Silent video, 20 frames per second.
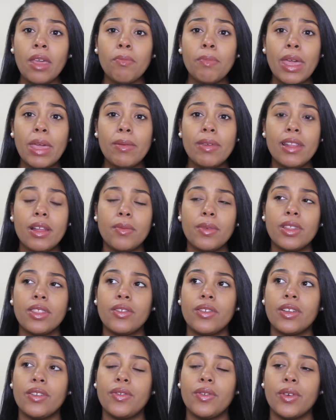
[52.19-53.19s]
Baby number
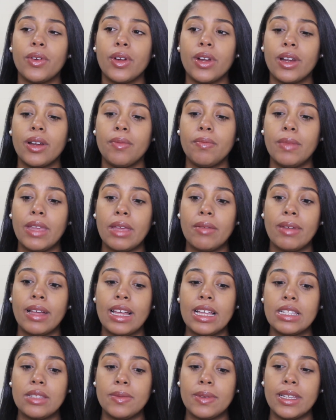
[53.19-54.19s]
3 for me and my
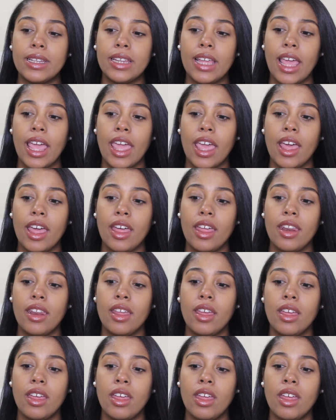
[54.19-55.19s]
husband, and